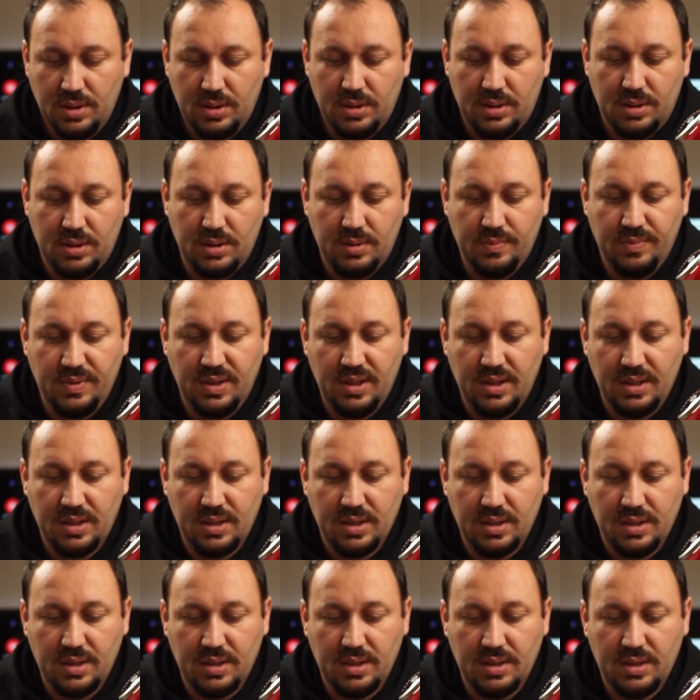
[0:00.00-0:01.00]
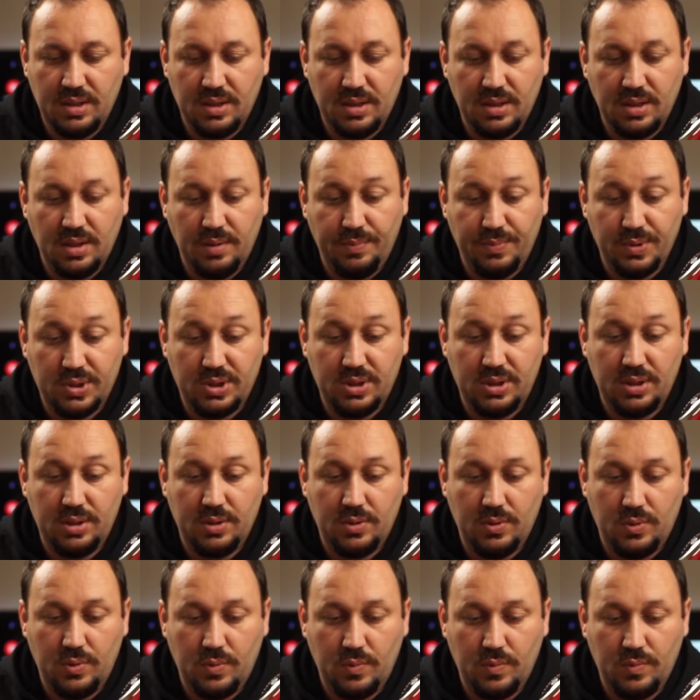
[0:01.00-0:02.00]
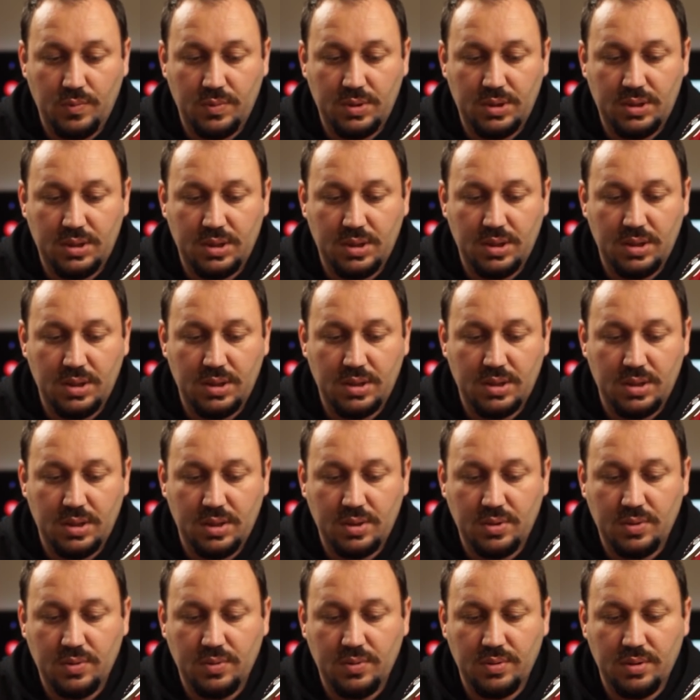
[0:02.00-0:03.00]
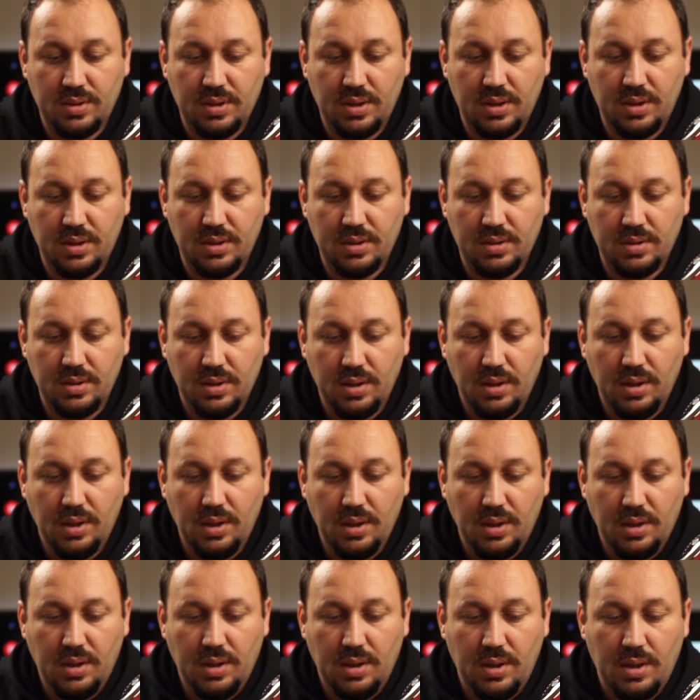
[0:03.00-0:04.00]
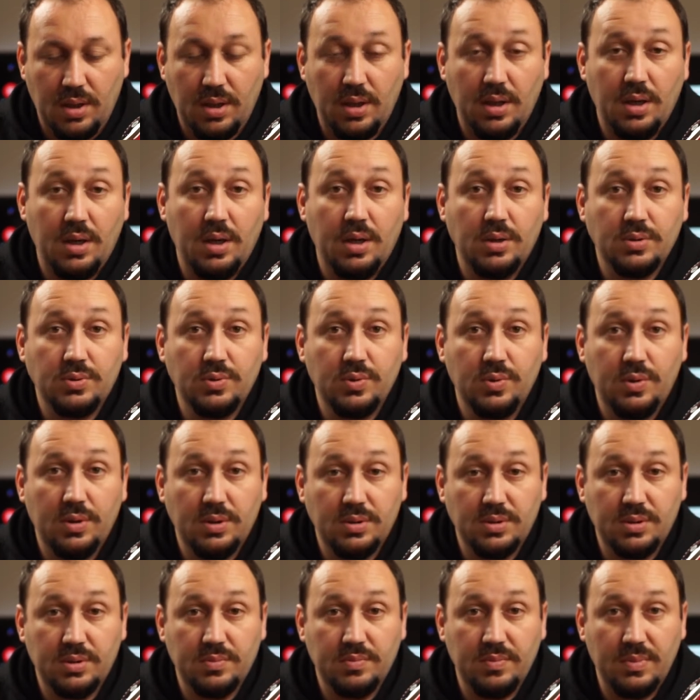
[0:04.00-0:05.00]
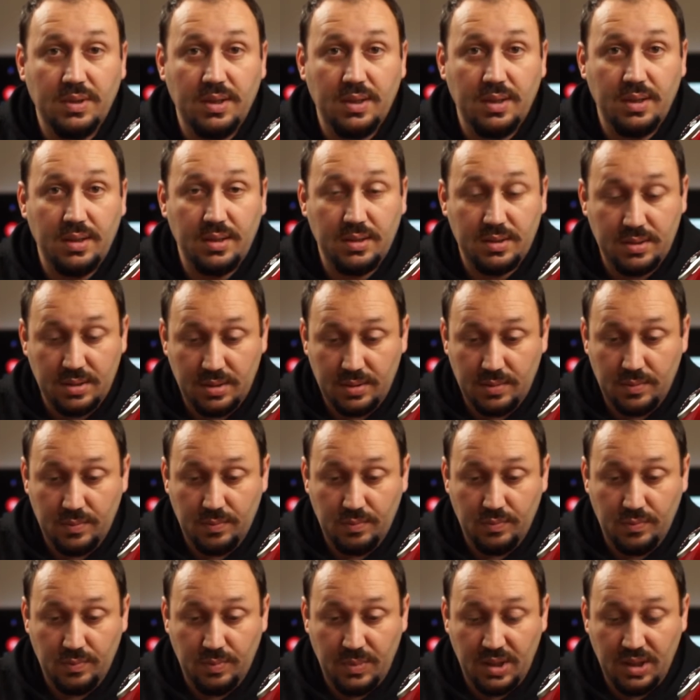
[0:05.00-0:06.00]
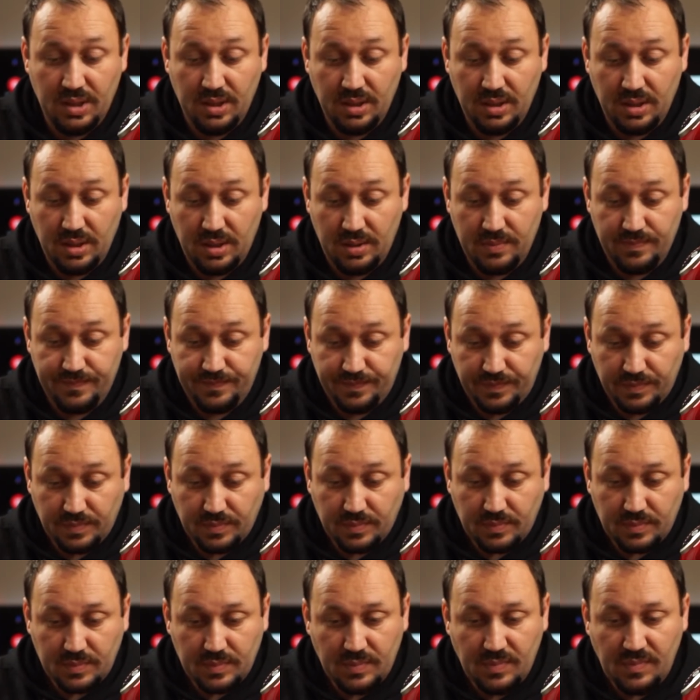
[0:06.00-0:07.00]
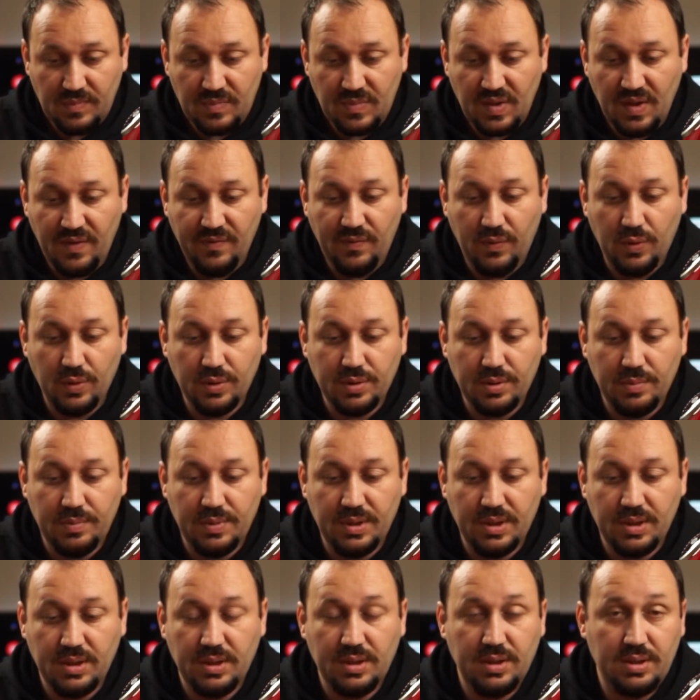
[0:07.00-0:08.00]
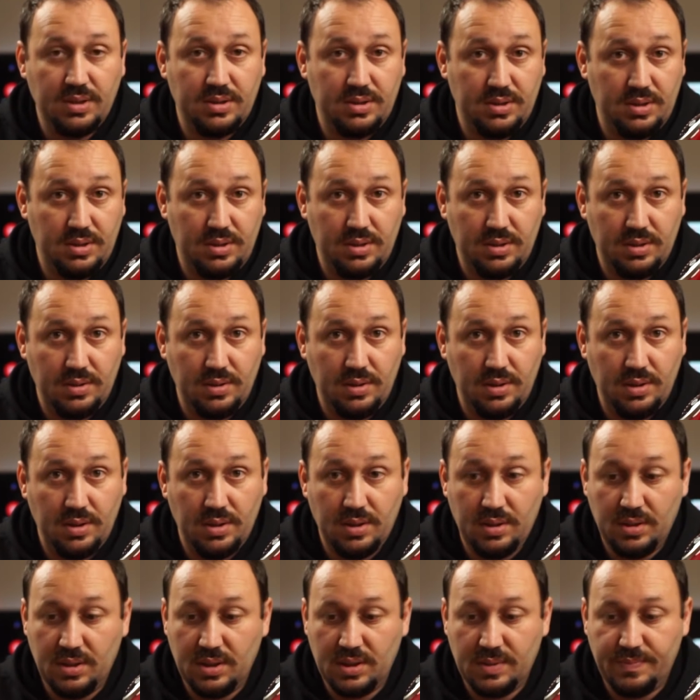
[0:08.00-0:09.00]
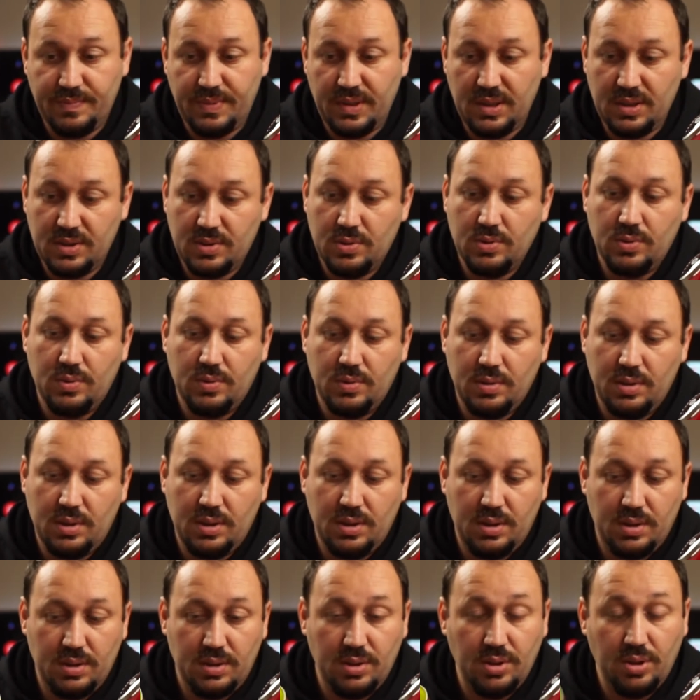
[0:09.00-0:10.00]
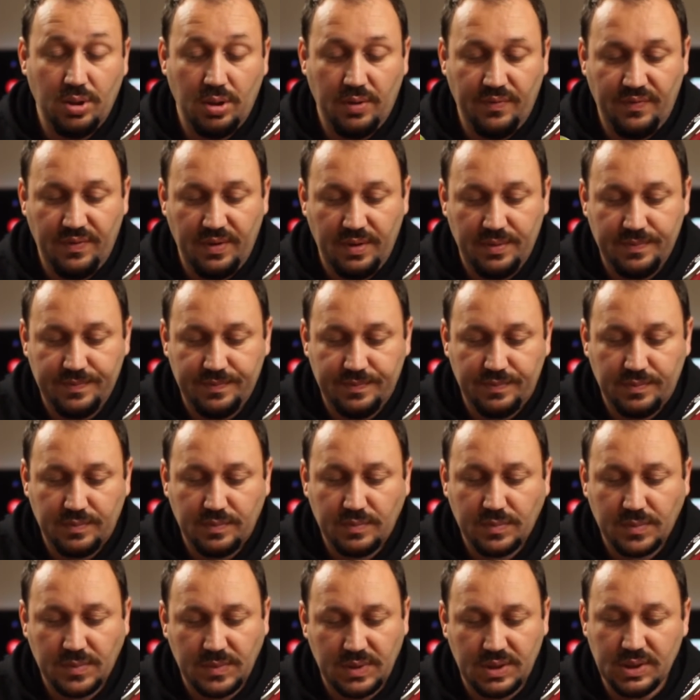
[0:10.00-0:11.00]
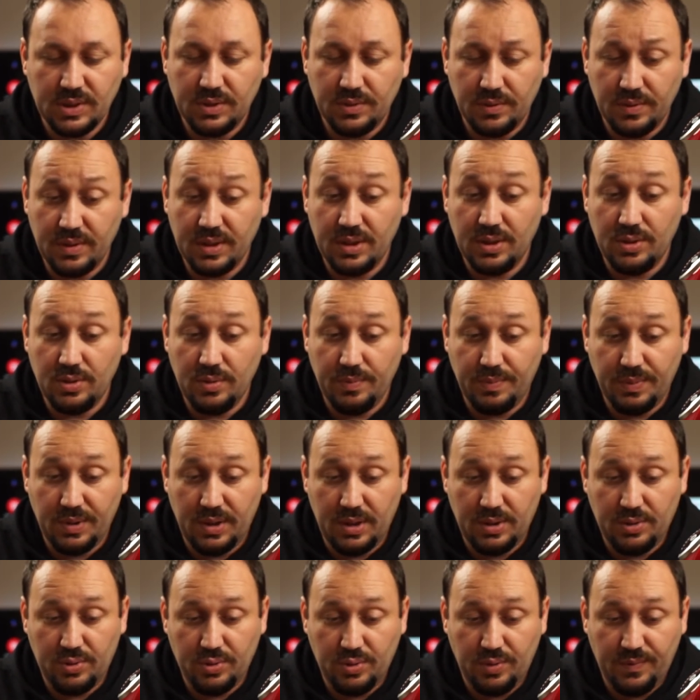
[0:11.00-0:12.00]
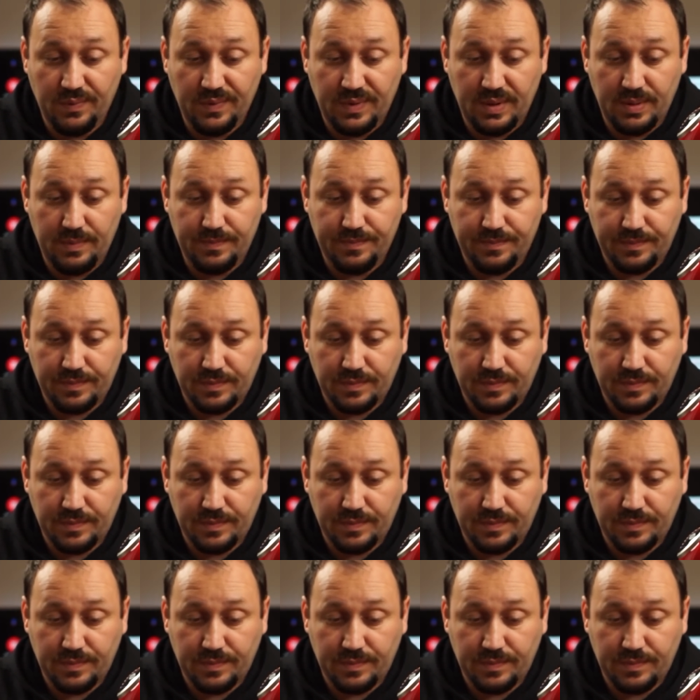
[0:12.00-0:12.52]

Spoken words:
I'll make a cappuccino, which is it contains 200 milliliter milk and 40 milliliter espresso and the coffee. So when you apply two of them,